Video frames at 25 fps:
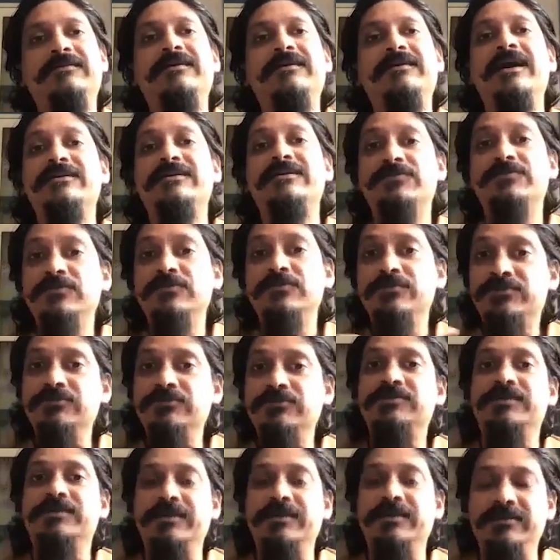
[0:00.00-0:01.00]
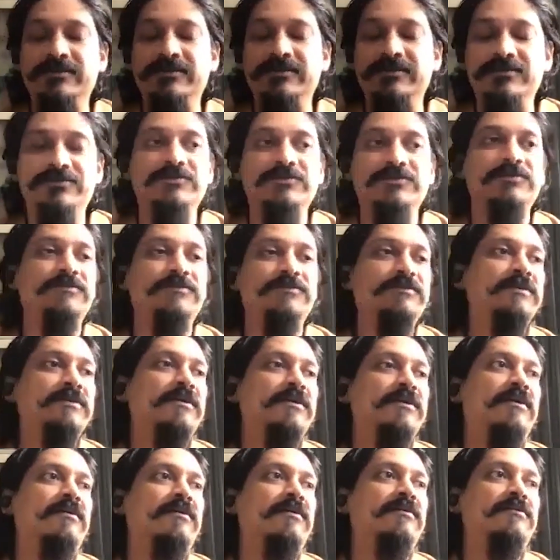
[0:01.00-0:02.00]
uh, has also changed. You
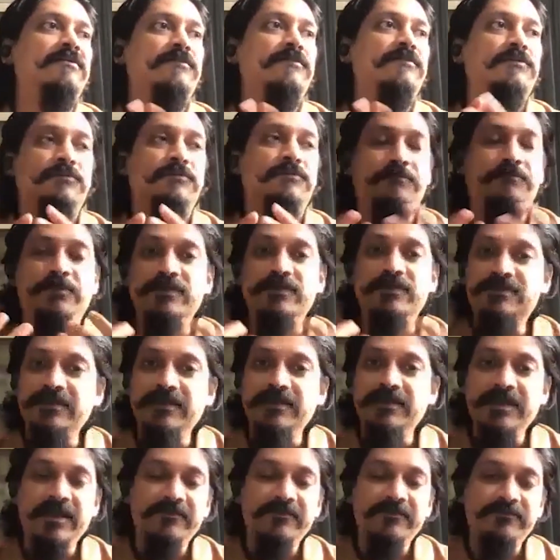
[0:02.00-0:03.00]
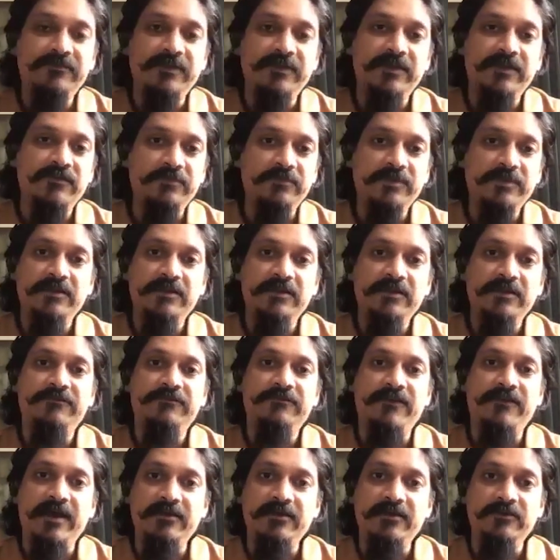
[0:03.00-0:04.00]
know, uh, personally, I've never
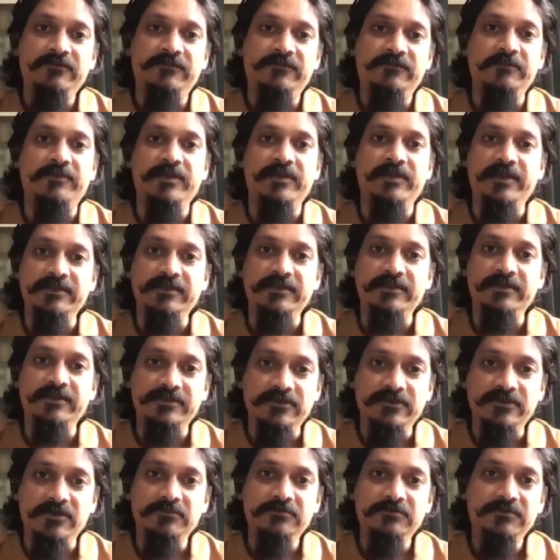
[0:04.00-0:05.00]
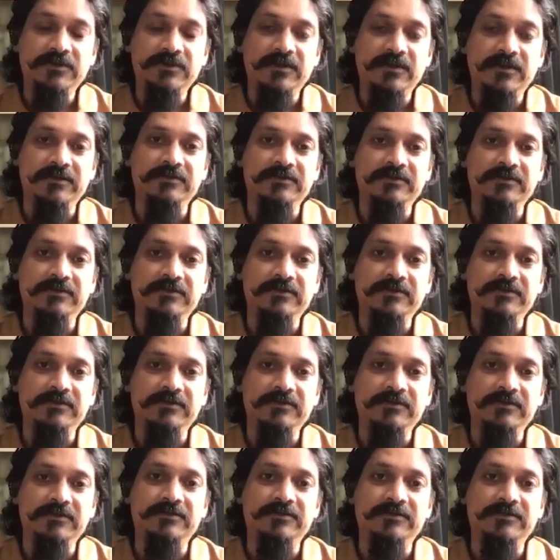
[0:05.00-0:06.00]
been a fan of the brainstorm.
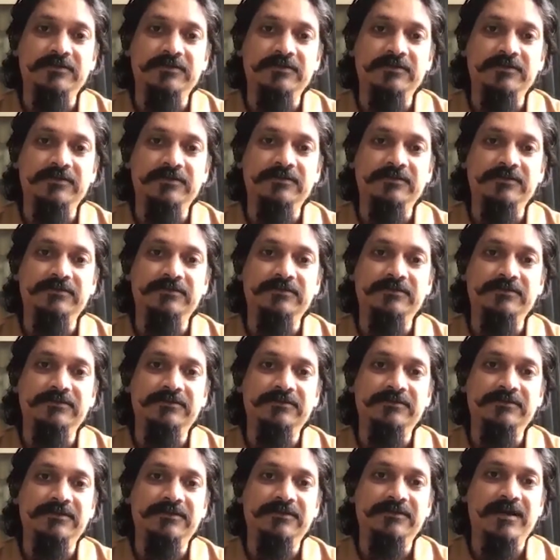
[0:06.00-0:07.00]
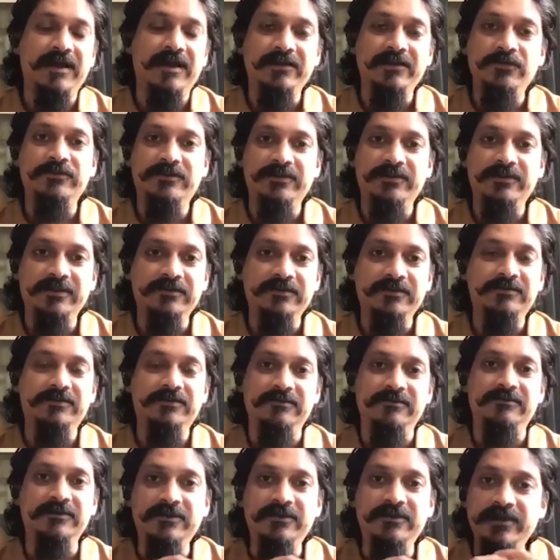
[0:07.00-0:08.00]
Uh, I don't think
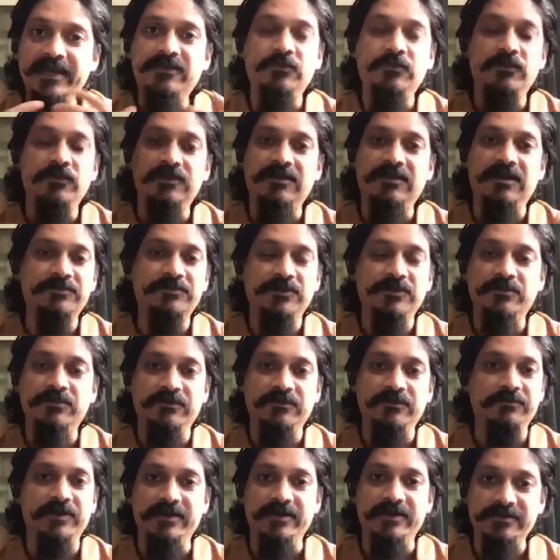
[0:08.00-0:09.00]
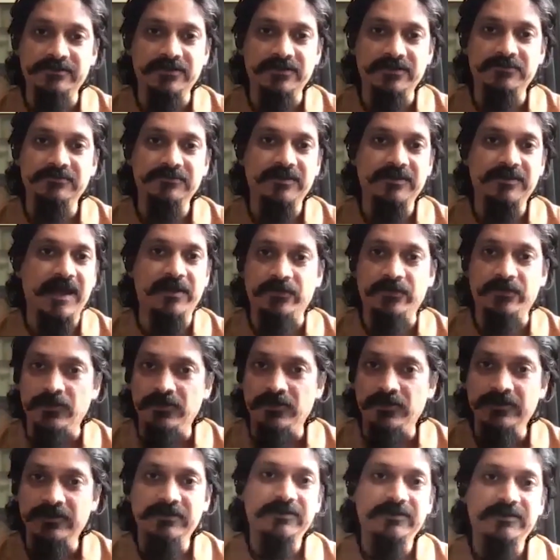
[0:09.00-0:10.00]
uh, great work comes out of a
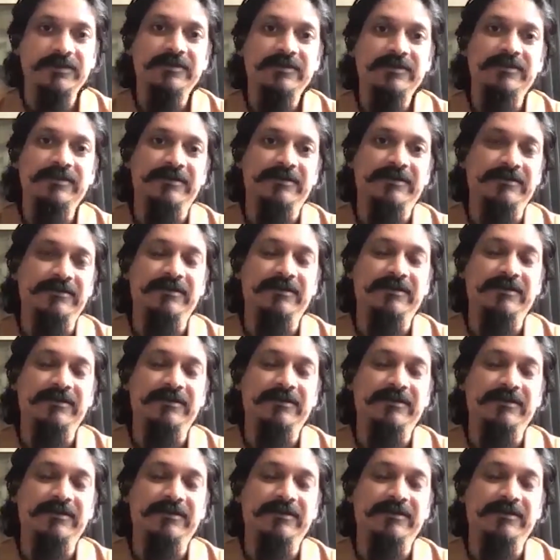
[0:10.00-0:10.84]
brainstorm at all